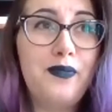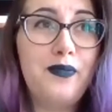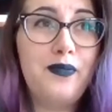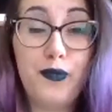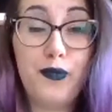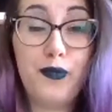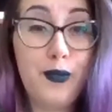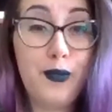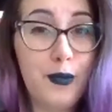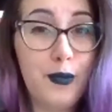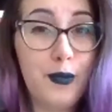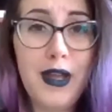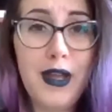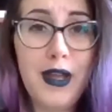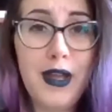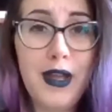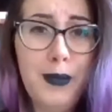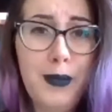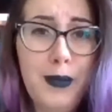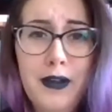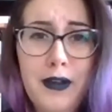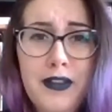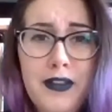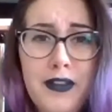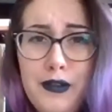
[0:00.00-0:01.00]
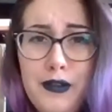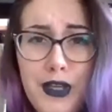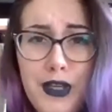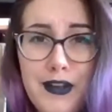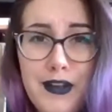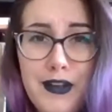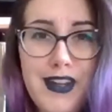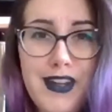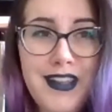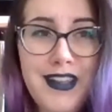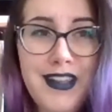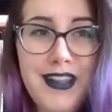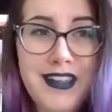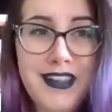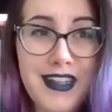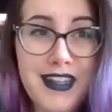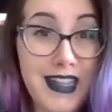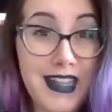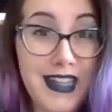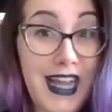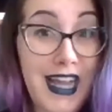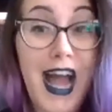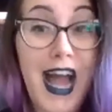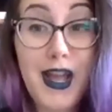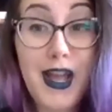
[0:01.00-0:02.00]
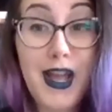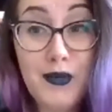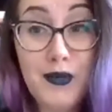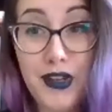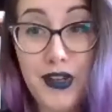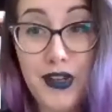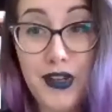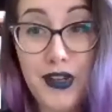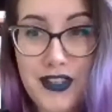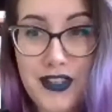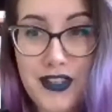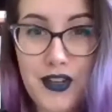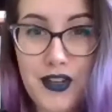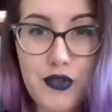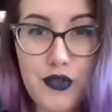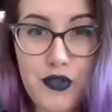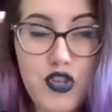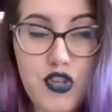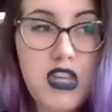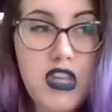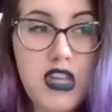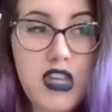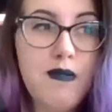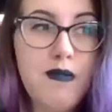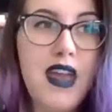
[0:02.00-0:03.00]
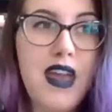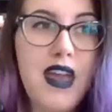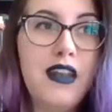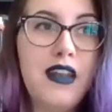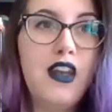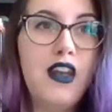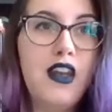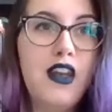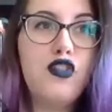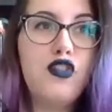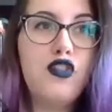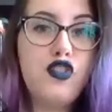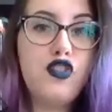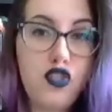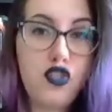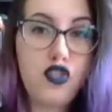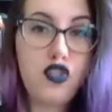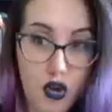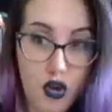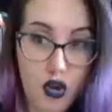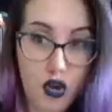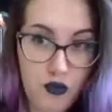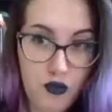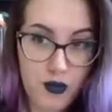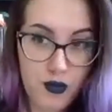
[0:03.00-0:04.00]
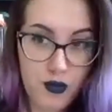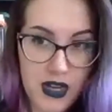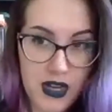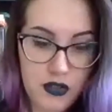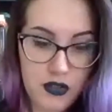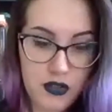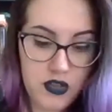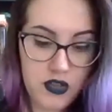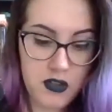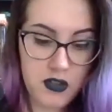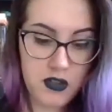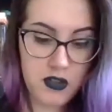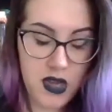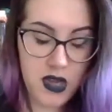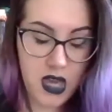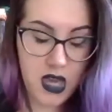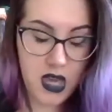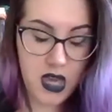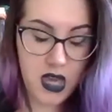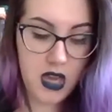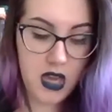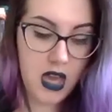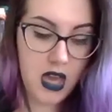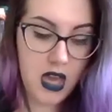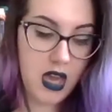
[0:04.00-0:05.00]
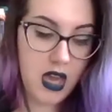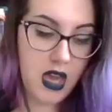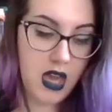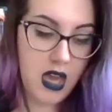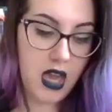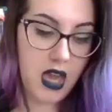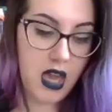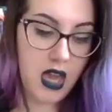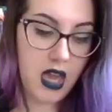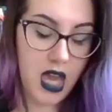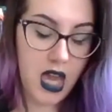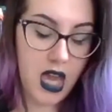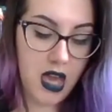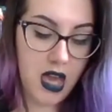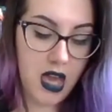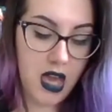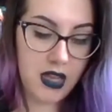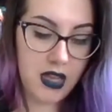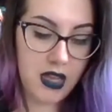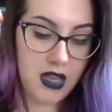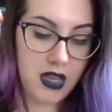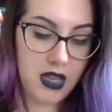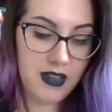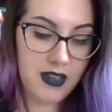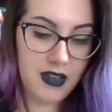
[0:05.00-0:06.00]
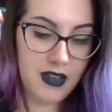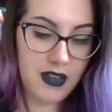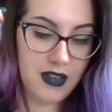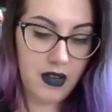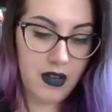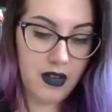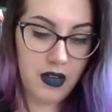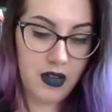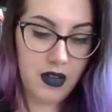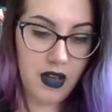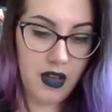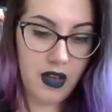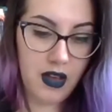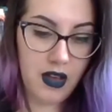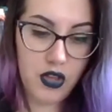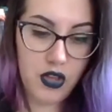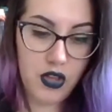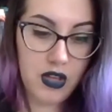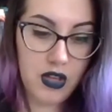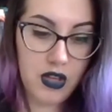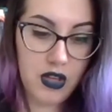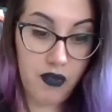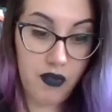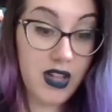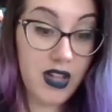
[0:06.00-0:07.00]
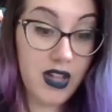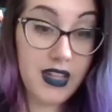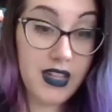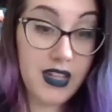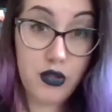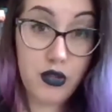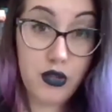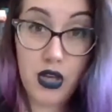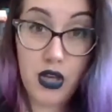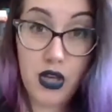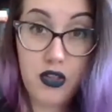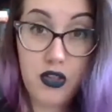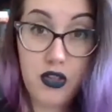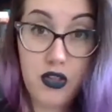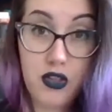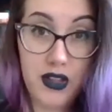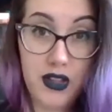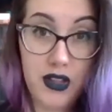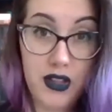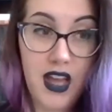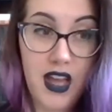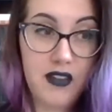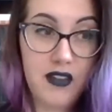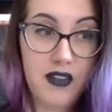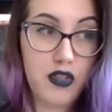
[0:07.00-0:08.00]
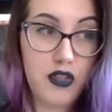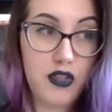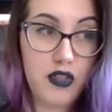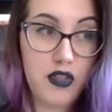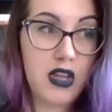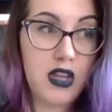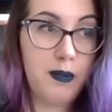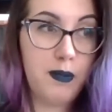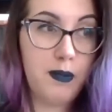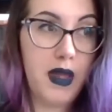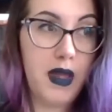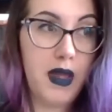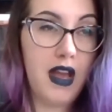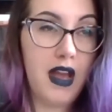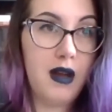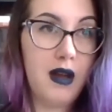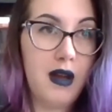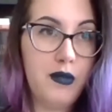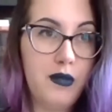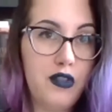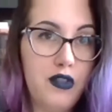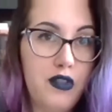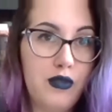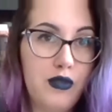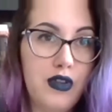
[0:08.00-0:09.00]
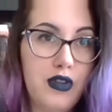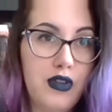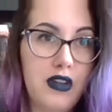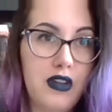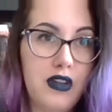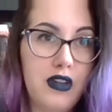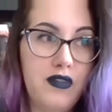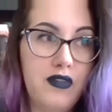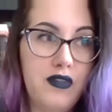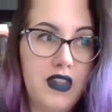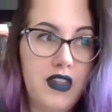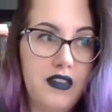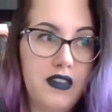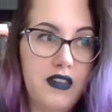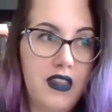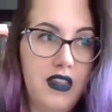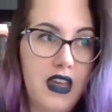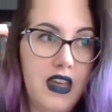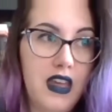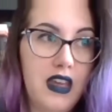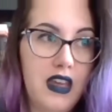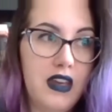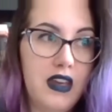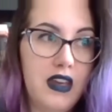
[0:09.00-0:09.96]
for my own personal curiosity, like, I wanted to know. She meant so much to me, and she really had changed my life, and she had become sort of this like